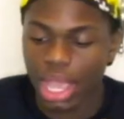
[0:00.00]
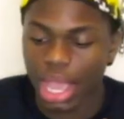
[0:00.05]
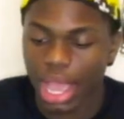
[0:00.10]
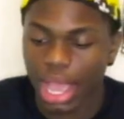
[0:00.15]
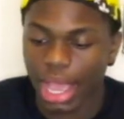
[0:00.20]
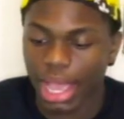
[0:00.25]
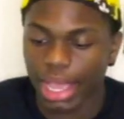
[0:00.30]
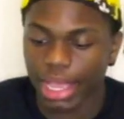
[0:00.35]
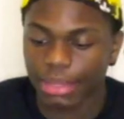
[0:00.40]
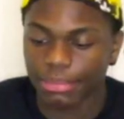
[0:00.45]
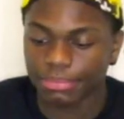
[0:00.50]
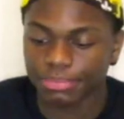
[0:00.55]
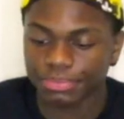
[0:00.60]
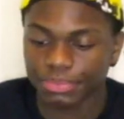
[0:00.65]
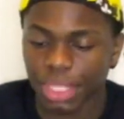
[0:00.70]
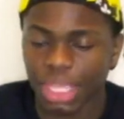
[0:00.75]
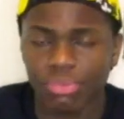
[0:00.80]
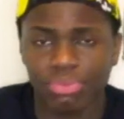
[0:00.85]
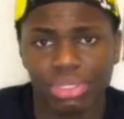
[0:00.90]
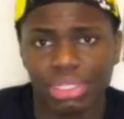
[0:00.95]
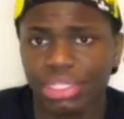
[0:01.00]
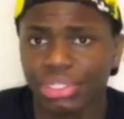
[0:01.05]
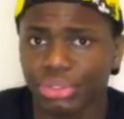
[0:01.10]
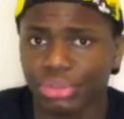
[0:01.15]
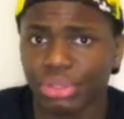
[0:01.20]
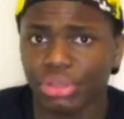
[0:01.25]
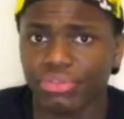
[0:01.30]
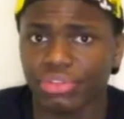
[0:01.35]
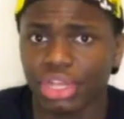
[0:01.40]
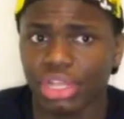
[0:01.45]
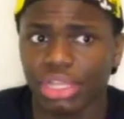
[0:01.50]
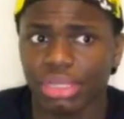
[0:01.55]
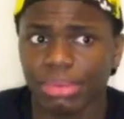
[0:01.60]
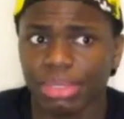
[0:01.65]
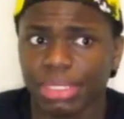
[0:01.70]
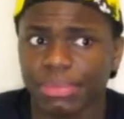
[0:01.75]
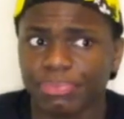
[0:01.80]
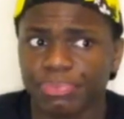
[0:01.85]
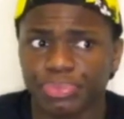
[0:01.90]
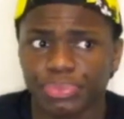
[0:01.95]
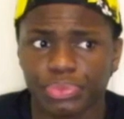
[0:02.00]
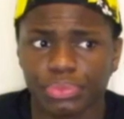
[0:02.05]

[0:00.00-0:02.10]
I really do love JOLLIBEE.